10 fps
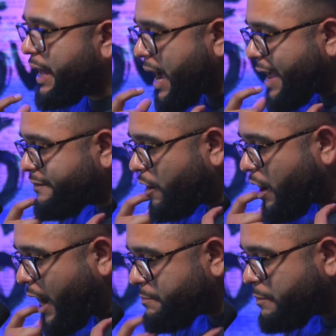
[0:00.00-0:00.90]

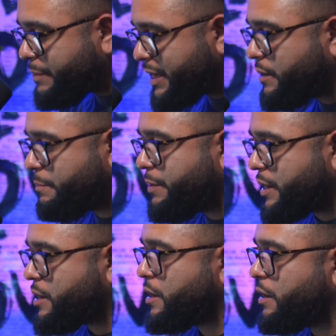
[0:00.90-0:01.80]
I'm a big
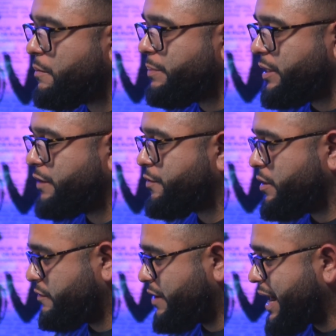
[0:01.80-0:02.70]
believer
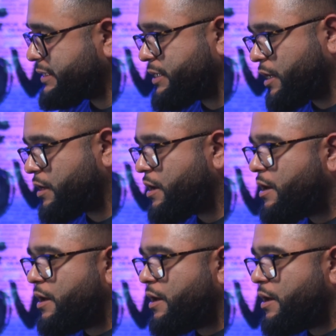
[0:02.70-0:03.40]
of high ticket,